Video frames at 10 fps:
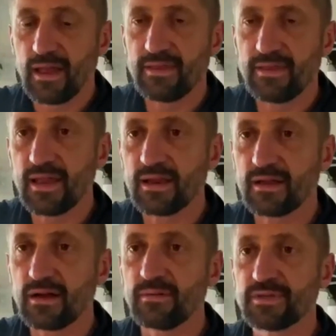And then it
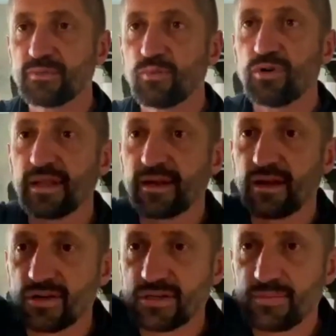comes more like
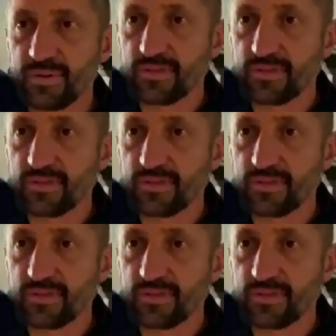a crispy